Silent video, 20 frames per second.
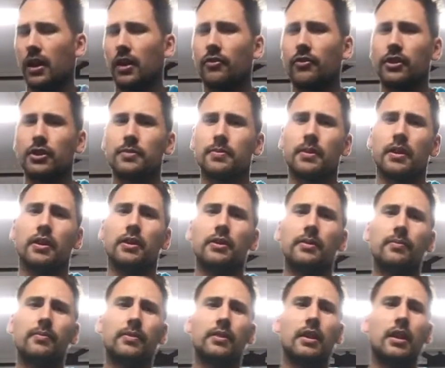Rich Piana,
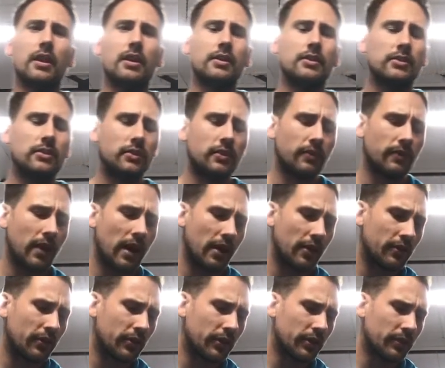is the
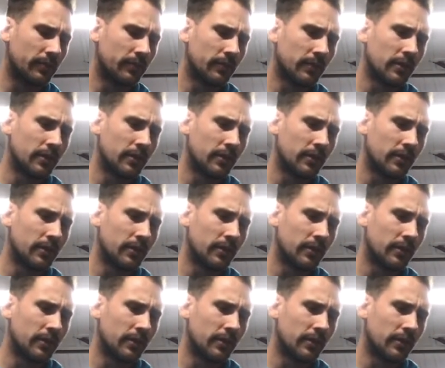fact that